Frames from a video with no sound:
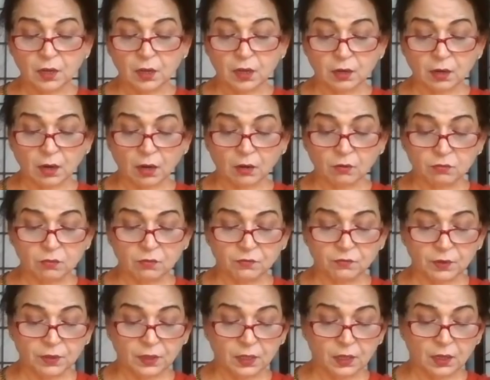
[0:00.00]
around
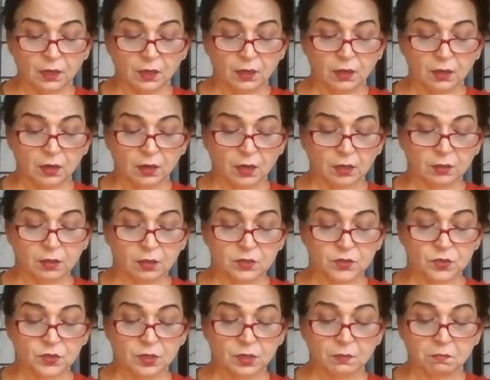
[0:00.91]
with the
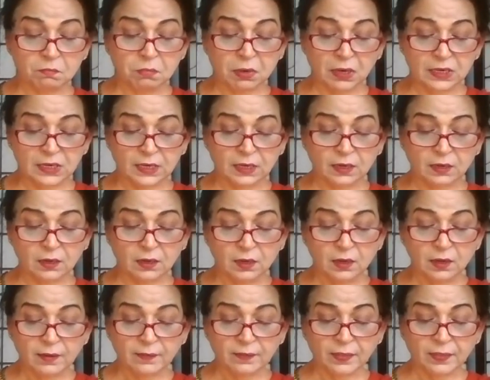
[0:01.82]
others budded.
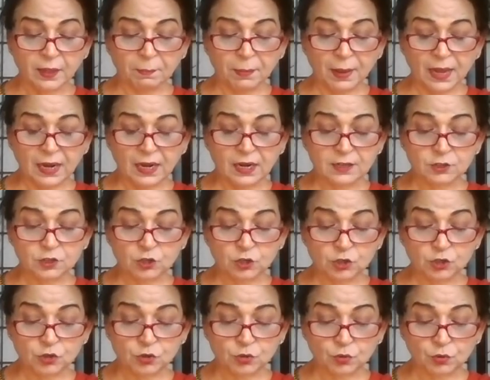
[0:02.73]
The palace
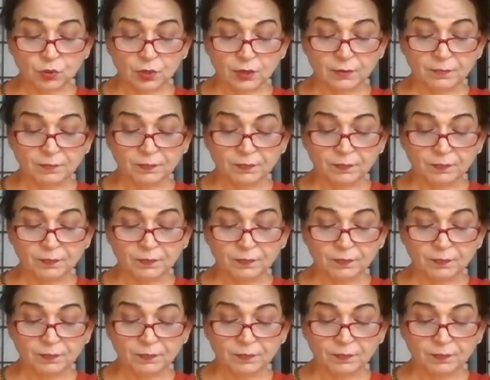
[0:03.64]
shook.